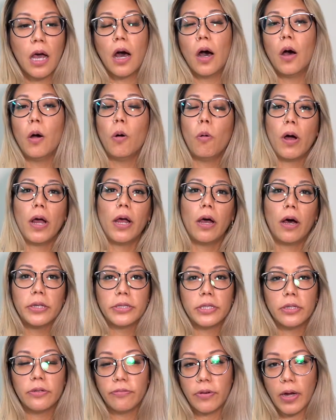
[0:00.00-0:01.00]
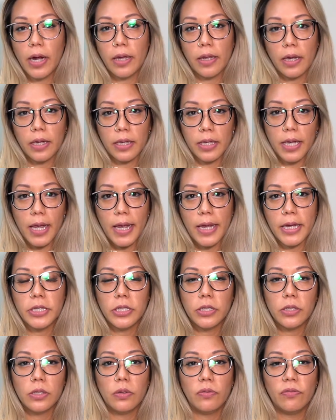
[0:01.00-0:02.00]
Oh, I also find that
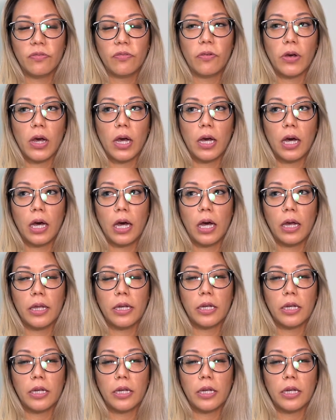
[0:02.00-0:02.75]
K2